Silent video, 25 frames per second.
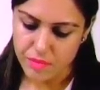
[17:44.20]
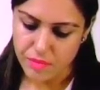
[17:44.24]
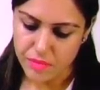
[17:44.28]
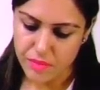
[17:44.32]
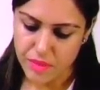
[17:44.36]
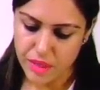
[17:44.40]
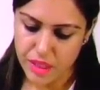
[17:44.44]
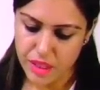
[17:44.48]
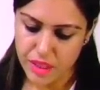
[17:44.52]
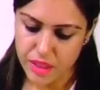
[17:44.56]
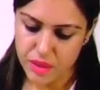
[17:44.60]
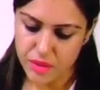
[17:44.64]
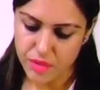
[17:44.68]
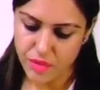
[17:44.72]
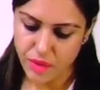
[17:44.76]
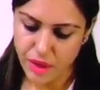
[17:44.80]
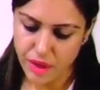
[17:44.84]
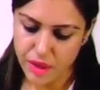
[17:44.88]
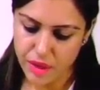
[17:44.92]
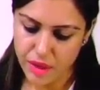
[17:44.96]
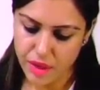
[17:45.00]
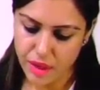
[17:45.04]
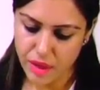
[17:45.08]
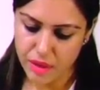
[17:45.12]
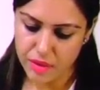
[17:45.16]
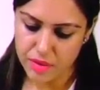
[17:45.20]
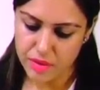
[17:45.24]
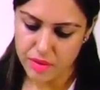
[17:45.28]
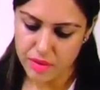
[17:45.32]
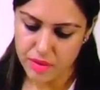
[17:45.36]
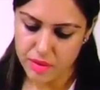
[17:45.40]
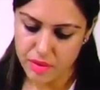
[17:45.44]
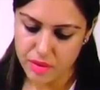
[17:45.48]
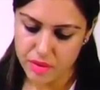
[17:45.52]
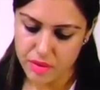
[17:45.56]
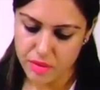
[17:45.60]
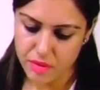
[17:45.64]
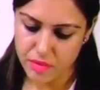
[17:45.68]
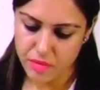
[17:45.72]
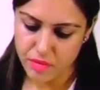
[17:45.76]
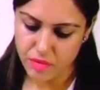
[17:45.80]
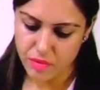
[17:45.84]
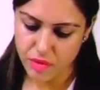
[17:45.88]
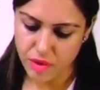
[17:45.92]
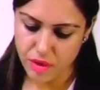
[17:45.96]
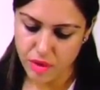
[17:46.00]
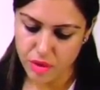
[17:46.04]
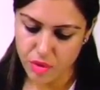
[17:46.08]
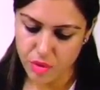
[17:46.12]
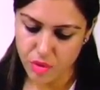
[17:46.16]
These fatty acids
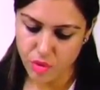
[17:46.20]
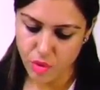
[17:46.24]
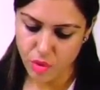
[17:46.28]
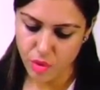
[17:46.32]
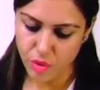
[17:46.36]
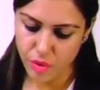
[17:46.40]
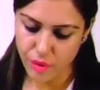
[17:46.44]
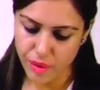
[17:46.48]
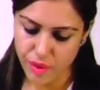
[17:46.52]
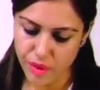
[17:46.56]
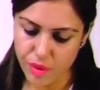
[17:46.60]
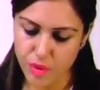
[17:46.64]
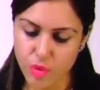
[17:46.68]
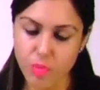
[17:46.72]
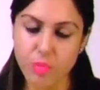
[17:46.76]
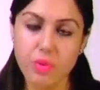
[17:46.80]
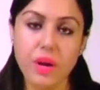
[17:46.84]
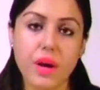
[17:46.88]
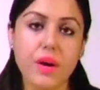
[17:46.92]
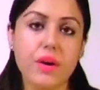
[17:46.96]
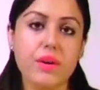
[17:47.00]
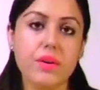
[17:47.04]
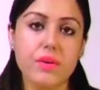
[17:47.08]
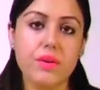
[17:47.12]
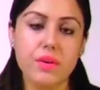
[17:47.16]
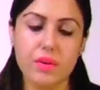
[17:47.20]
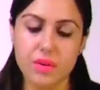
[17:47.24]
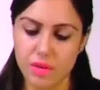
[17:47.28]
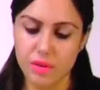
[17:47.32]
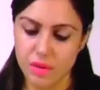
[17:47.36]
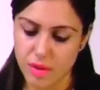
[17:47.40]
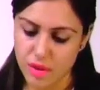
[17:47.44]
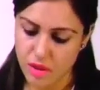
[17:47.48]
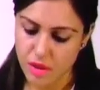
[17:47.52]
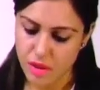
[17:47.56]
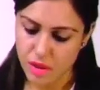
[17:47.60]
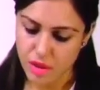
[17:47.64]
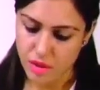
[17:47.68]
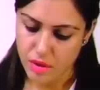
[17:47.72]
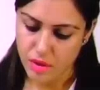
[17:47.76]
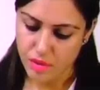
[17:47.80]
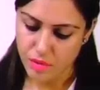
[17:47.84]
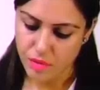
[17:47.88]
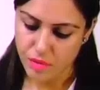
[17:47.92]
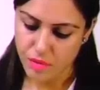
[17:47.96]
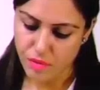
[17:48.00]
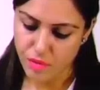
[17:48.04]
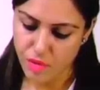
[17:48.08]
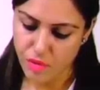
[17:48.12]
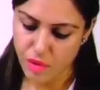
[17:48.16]
will go into blood.
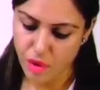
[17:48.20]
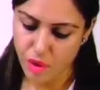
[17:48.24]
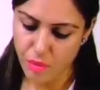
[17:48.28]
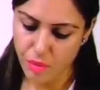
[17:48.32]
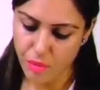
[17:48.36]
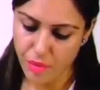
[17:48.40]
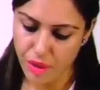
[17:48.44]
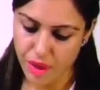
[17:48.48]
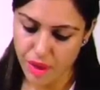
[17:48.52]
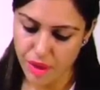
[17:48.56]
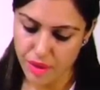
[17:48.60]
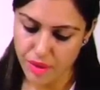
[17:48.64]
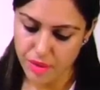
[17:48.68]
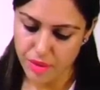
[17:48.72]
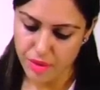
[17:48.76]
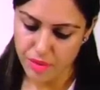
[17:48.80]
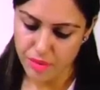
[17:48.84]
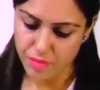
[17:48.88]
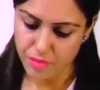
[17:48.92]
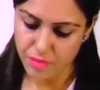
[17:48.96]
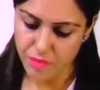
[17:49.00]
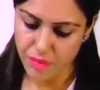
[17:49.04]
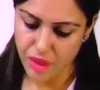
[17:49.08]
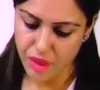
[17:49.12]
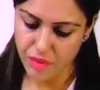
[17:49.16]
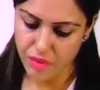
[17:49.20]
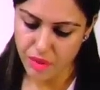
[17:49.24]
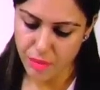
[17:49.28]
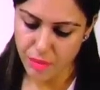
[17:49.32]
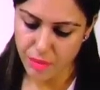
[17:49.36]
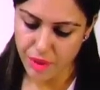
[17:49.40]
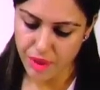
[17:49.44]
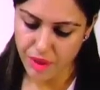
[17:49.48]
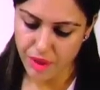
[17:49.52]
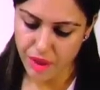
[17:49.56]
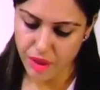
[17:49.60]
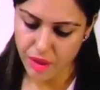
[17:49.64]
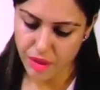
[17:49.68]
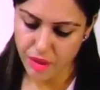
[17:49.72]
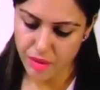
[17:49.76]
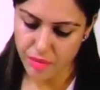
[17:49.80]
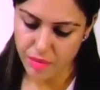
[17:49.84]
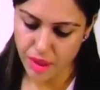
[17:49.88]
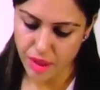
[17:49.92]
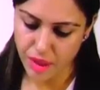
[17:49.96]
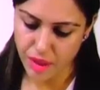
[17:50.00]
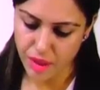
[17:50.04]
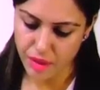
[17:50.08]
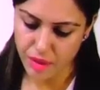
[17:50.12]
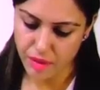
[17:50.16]
From blood, they will be taken
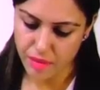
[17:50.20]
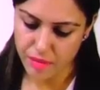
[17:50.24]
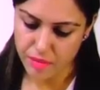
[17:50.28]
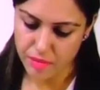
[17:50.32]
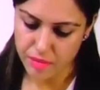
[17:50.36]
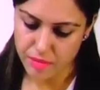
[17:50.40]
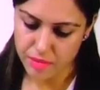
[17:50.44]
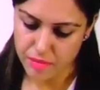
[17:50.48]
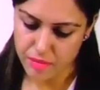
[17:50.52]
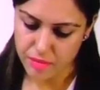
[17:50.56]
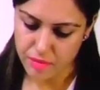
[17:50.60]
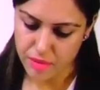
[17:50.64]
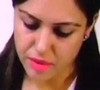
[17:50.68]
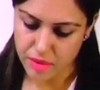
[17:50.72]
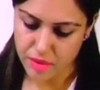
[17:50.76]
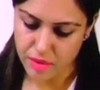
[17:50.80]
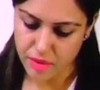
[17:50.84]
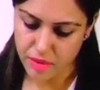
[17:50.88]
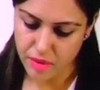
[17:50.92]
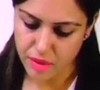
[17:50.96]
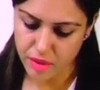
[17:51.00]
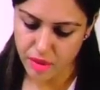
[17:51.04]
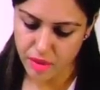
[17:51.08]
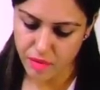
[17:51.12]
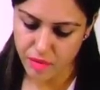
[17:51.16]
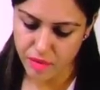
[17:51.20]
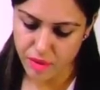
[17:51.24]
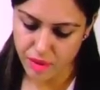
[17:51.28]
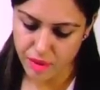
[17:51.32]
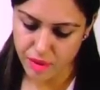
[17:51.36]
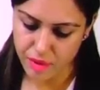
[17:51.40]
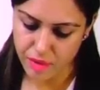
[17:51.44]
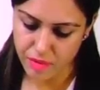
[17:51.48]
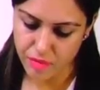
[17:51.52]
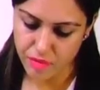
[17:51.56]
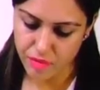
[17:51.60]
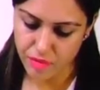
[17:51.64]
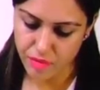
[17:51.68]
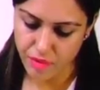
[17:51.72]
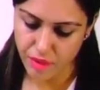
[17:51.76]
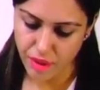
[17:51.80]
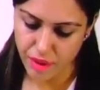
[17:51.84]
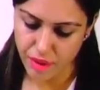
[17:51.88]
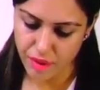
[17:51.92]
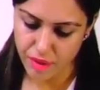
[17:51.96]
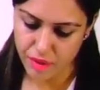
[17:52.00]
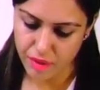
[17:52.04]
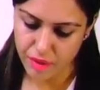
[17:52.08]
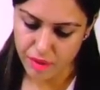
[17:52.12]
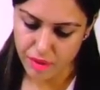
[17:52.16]
by liver,
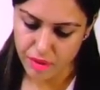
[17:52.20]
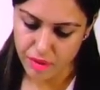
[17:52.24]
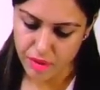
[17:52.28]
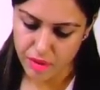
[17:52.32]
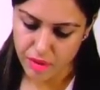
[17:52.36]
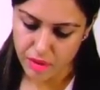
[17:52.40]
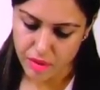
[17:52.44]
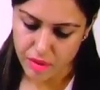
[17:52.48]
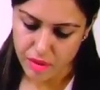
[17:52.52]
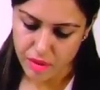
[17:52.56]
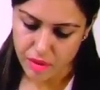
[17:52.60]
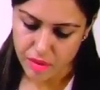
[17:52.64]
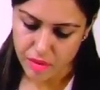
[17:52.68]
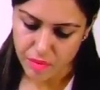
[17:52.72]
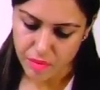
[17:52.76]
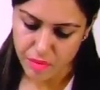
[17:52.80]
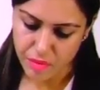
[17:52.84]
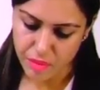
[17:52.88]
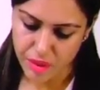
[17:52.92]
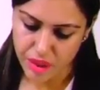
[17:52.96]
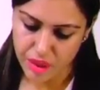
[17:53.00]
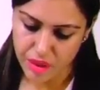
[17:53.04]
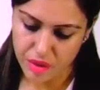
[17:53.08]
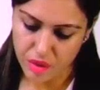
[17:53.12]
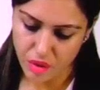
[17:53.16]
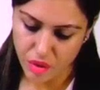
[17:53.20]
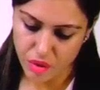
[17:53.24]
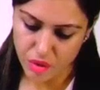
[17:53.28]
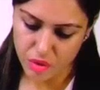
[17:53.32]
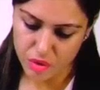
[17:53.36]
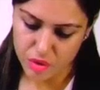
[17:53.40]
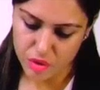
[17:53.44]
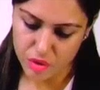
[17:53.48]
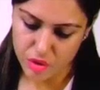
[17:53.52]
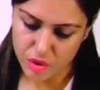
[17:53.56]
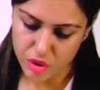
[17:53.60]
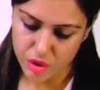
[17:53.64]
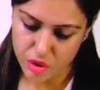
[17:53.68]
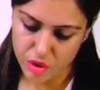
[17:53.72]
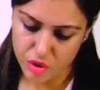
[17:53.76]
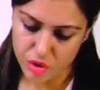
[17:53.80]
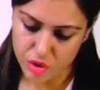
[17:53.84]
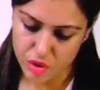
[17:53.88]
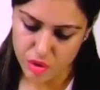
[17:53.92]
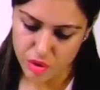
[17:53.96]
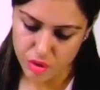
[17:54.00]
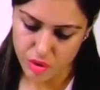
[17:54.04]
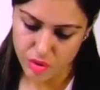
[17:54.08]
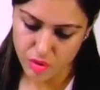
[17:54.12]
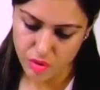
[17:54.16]
where beta
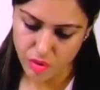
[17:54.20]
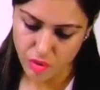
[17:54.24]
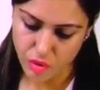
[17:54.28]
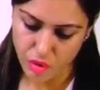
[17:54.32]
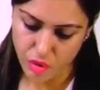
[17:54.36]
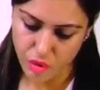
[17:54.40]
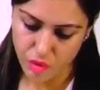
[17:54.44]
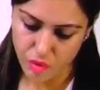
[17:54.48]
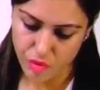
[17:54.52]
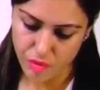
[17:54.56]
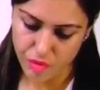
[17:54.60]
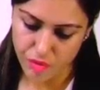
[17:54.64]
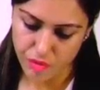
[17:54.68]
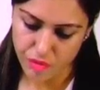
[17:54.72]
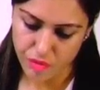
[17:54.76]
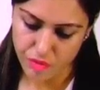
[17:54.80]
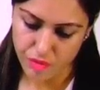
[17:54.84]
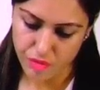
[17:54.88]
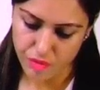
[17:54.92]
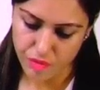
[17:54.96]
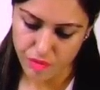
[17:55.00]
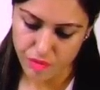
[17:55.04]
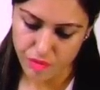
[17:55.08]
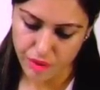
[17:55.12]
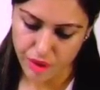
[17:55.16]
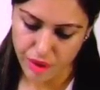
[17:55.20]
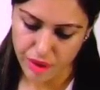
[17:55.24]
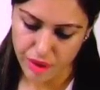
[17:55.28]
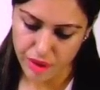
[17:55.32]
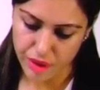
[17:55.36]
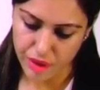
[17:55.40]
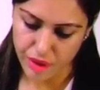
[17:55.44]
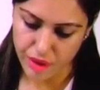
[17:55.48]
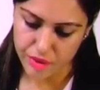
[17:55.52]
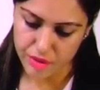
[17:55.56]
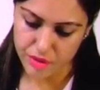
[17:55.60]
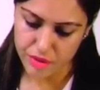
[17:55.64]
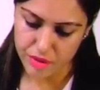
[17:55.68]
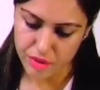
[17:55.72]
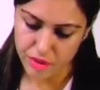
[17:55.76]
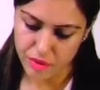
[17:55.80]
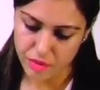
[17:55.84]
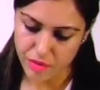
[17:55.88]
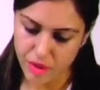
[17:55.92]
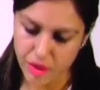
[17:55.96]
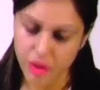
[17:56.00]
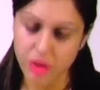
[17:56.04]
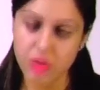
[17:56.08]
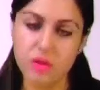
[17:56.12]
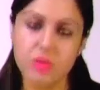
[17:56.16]
oxidation of fatty acid
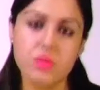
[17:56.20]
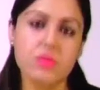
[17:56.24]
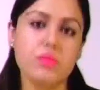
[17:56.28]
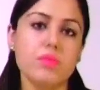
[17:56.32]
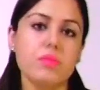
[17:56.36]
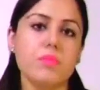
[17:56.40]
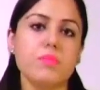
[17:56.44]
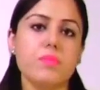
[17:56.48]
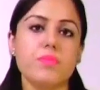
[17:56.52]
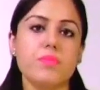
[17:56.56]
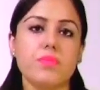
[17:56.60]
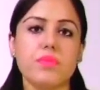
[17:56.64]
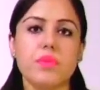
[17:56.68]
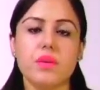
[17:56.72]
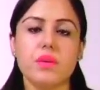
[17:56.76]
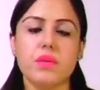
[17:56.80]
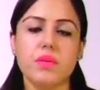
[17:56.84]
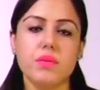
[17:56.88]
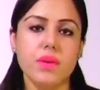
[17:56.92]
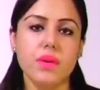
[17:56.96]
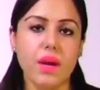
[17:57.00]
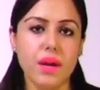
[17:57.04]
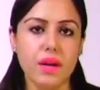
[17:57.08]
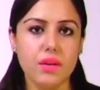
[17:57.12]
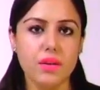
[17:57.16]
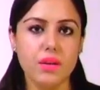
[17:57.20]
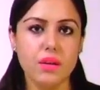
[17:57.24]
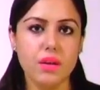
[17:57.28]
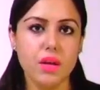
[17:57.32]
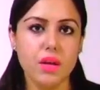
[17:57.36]
will occur, right?